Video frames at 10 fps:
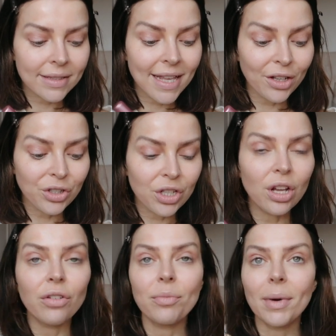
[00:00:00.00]
section
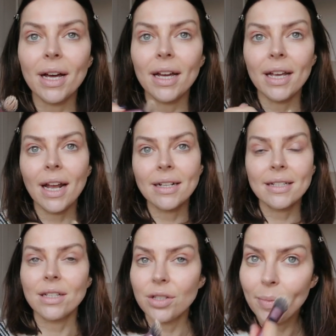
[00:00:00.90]
of my
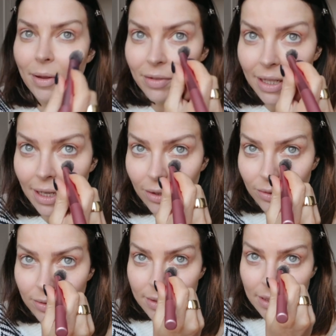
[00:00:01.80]
Anastasia Beverly
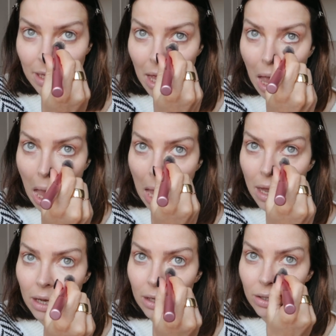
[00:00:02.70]
Hills
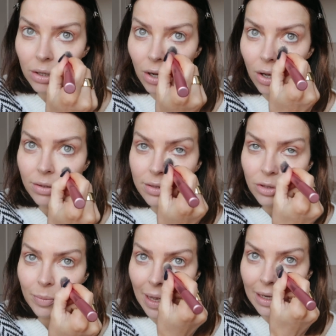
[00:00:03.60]

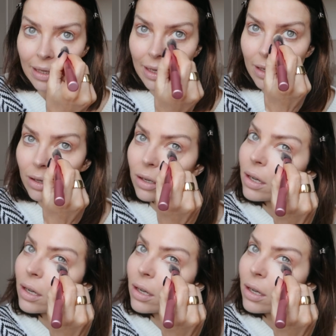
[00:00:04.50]
contour palette.